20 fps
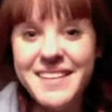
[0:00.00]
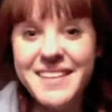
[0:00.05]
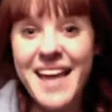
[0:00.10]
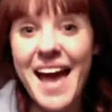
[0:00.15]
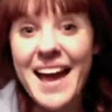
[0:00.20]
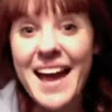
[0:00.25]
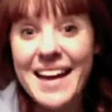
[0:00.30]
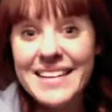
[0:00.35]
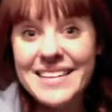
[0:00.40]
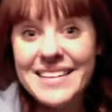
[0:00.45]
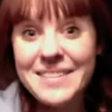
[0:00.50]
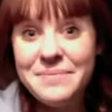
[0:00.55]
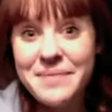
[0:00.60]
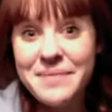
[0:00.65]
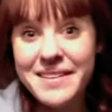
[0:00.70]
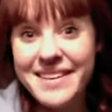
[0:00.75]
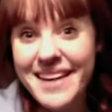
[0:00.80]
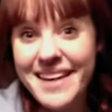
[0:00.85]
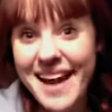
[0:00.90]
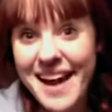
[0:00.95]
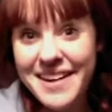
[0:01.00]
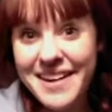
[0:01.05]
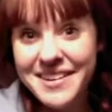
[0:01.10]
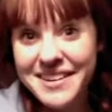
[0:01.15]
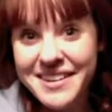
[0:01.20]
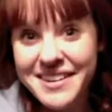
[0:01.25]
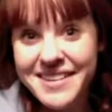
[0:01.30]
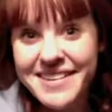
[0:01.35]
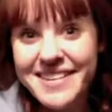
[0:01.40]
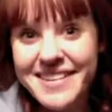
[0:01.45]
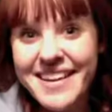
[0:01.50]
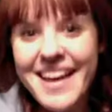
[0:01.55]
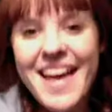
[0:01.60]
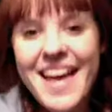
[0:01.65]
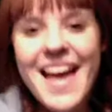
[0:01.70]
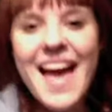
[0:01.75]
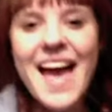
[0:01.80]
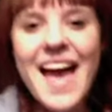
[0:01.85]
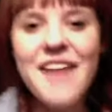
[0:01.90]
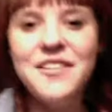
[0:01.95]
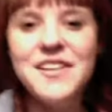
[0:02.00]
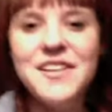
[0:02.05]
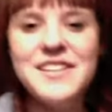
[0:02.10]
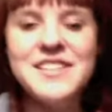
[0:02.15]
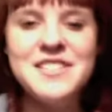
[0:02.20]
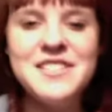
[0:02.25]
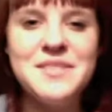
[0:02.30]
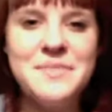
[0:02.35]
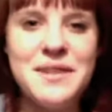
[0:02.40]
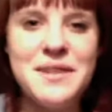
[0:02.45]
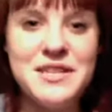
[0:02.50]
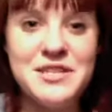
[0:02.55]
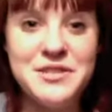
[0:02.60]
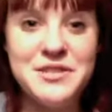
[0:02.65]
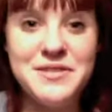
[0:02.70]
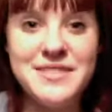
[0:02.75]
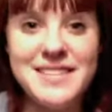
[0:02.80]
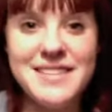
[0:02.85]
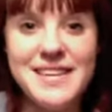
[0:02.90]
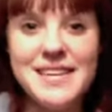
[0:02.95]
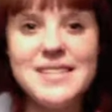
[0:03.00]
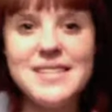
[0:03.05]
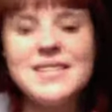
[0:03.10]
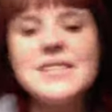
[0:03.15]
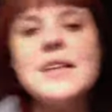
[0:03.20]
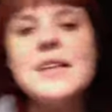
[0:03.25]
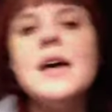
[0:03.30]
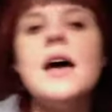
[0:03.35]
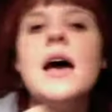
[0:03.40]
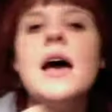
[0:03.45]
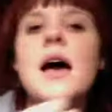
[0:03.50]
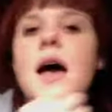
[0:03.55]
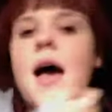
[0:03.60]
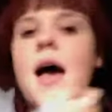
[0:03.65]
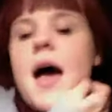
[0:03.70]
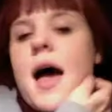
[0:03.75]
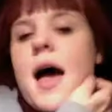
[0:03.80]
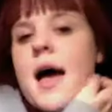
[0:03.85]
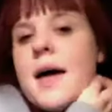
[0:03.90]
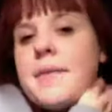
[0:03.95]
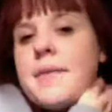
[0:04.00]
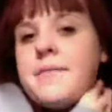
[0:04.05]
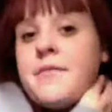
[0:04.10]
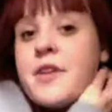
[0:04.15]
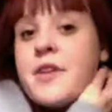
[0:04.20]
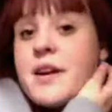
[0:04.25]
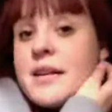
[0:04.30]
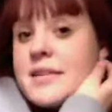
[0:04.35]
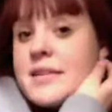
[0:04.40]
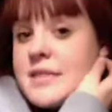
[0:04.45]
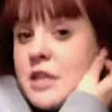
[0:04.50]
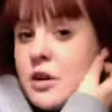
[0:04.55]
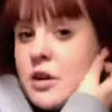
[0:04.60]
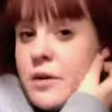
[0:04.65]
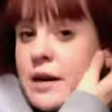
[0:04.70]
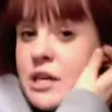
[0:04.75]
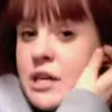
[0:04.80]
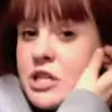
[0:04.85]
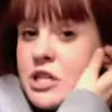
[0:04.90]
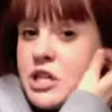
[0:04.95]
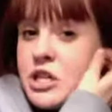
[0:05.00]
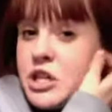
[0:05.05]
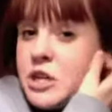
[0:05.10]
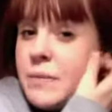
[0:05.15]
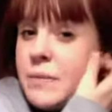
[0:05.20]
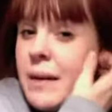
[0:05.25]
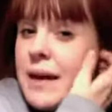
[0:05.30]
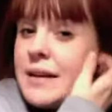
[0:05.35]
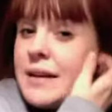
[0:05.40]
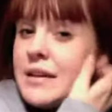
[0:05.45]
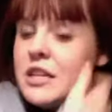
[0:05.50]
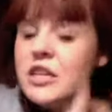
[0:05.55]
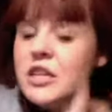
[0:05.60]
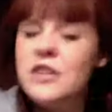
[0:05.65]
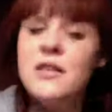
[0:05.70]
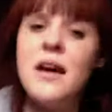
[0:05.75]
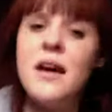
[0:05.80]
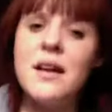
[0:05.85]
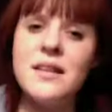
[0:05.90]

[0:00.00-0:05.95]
I get to be the actor. And you get to submit two scenes um, for consideration. You might you not